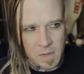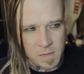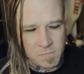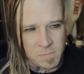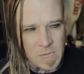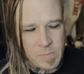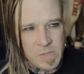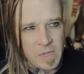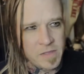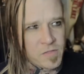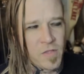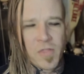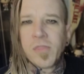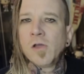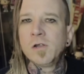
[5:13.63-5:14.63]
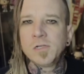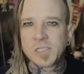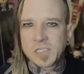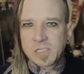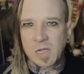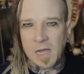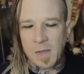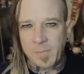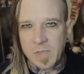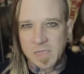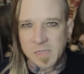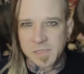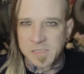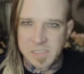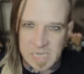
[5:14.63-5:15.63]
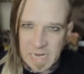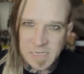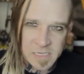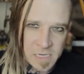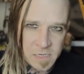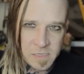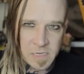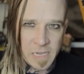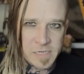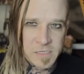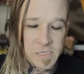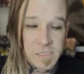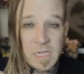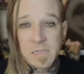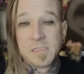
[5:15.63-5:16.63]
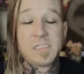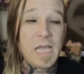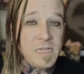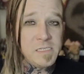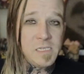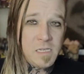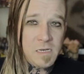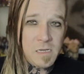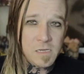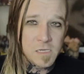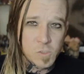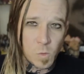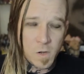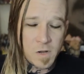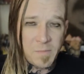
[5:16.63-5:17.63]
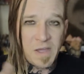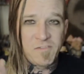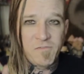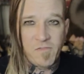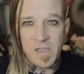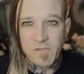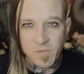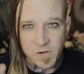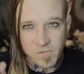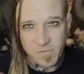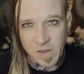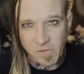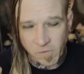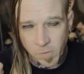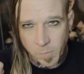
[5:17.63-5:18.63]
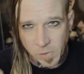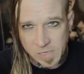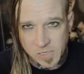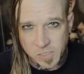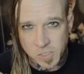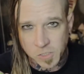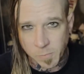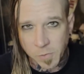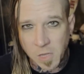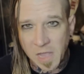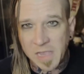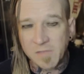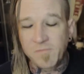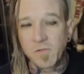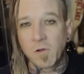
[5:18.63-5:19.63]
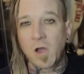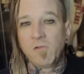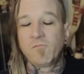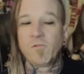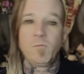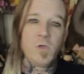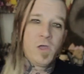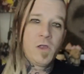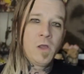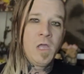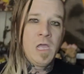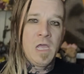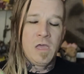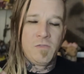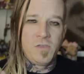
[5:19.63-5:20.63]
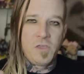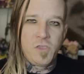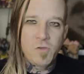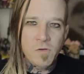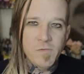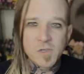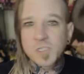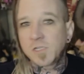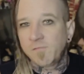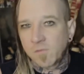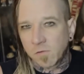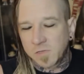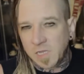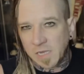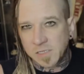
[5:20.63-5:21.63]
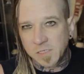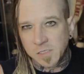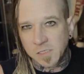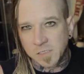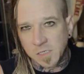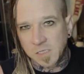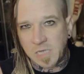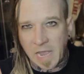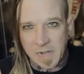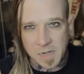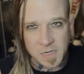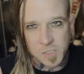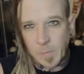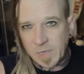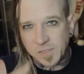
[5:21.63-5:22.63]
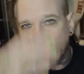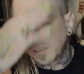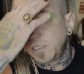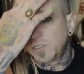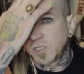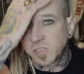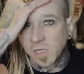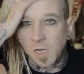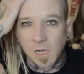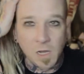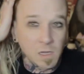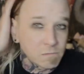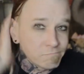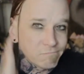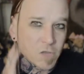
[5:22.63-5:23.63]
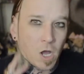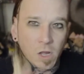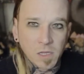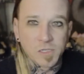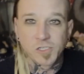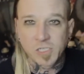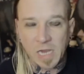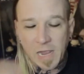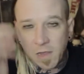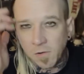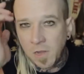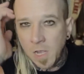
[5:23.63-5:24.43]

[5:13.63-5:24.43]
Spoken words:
maybe like the third stop is Denton, Texas. Now, Denton is one of my favorite places to play. If you're unfamiliar, the University of North Texas is in Denton. It's basically just a college town,